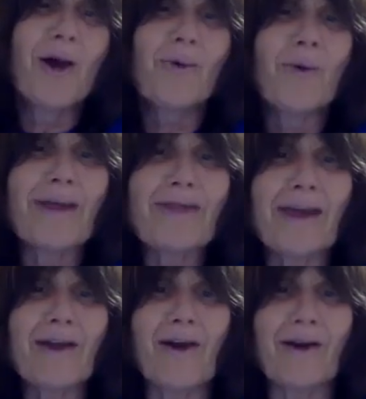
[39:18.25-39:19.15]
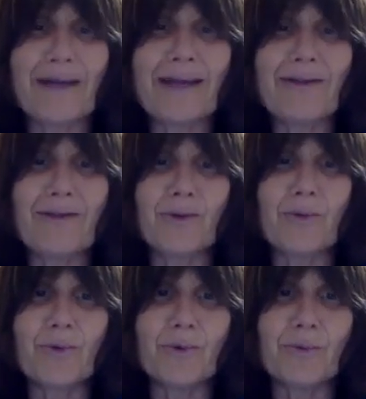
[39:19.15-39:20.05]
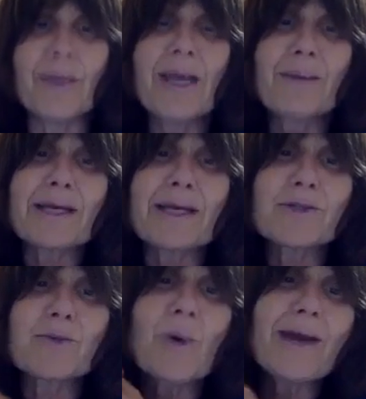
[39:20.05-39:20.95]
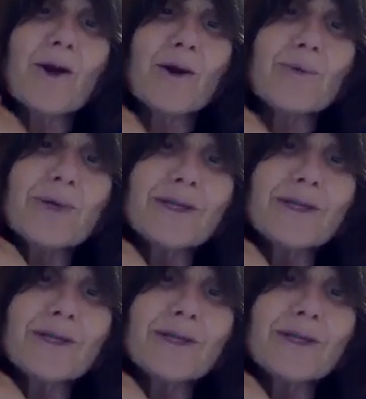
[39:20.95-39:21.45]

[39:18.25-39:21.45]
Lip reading: when they are in the womb. Because what are we